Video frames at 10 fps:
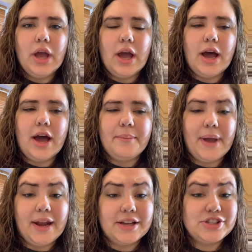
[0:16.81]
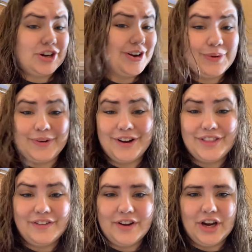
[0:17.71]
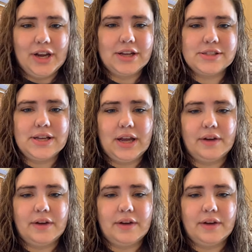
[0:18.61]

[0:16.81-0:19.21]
Um, and I started work the very next day